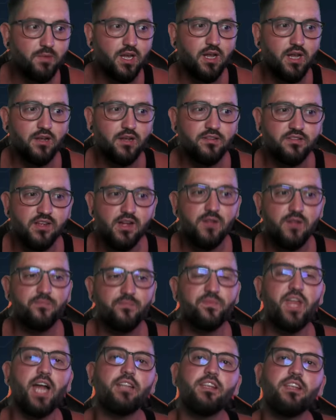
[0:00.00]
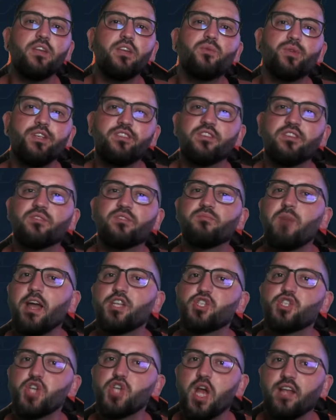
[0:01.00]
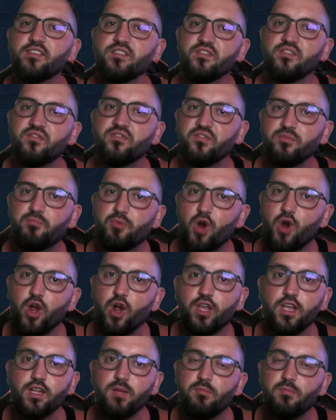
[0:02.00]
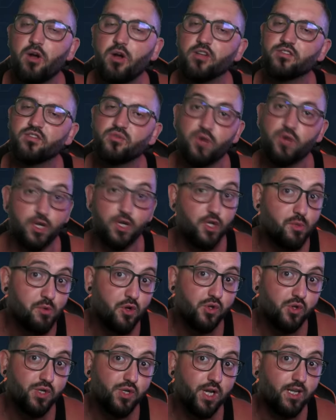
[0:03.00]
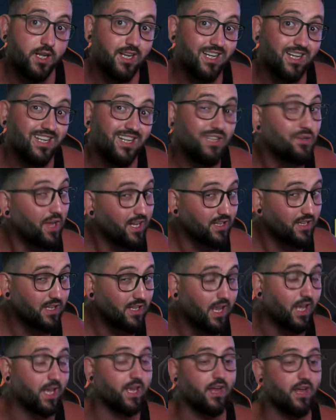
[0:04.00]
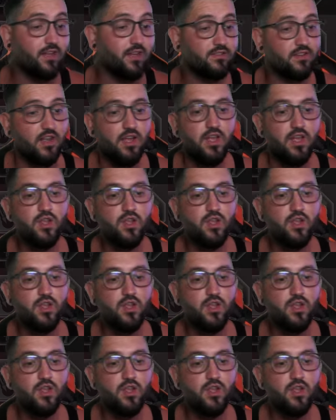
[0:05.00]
because that increases my chance of proccing the boss's retribution and killing us.